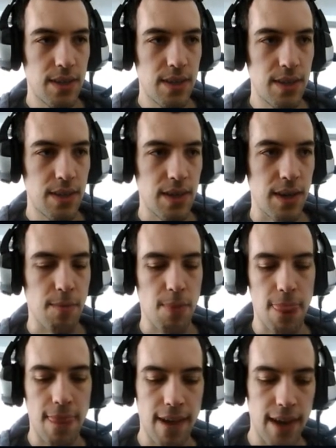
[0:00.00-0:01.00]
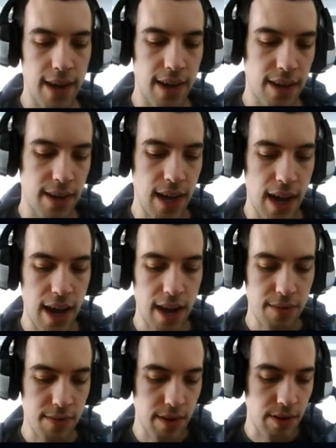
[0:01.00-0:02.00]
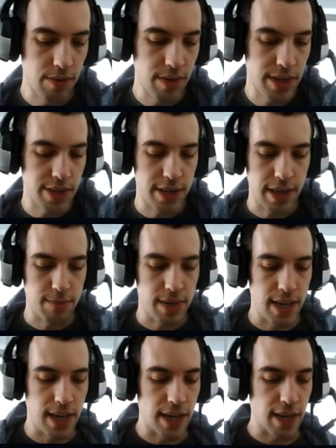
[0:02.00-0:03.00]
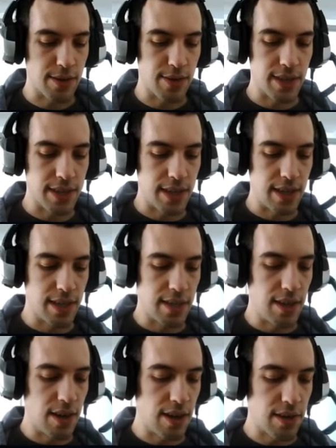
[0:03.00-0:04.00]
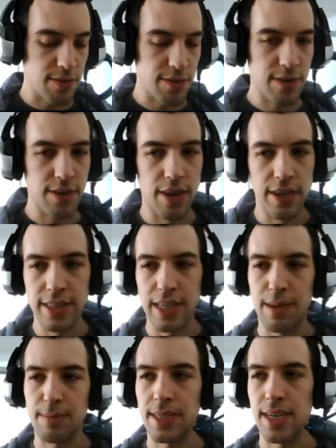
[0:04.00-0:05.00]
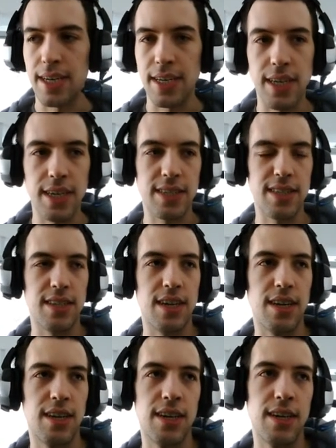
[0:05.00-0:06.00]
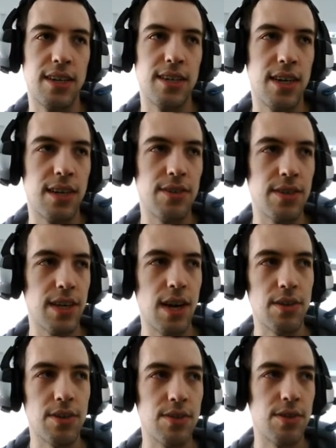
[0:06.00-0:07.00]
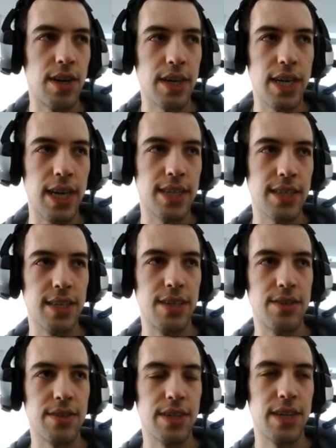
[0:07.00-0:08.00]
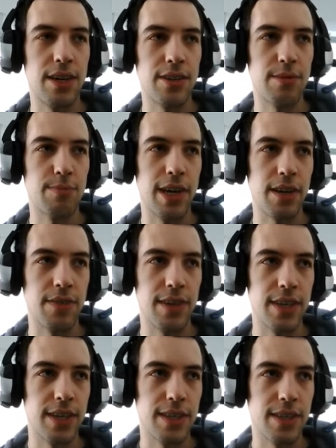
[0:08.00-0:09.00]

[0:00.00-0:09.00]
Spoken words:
Yeah, and I've already jumped across a lot of concepts and ideas now on how to organize code and how to make that